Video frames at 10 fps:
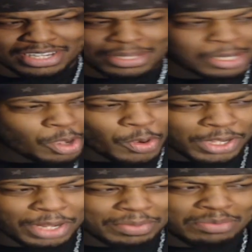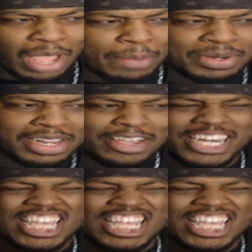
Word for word: and going up in popularity,